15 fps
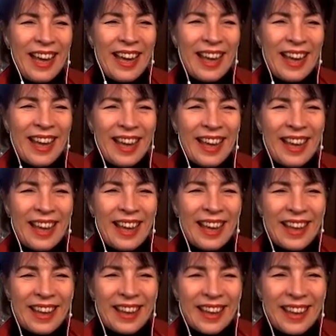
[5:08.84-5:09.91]

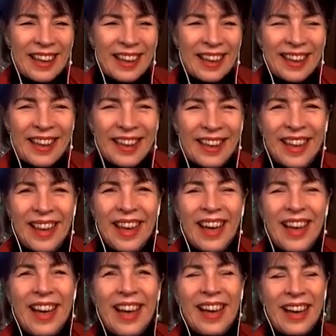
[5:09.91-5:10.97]

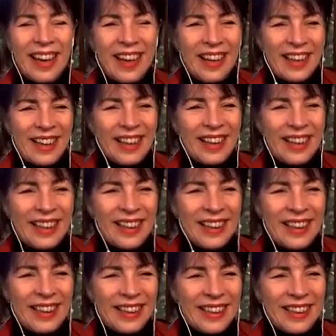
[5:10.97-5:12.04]

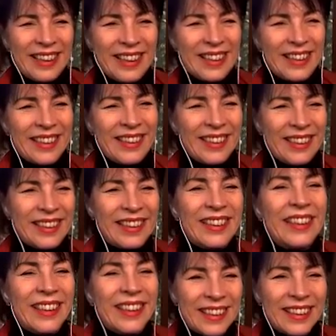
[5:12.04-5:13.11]
This person isn't speaking.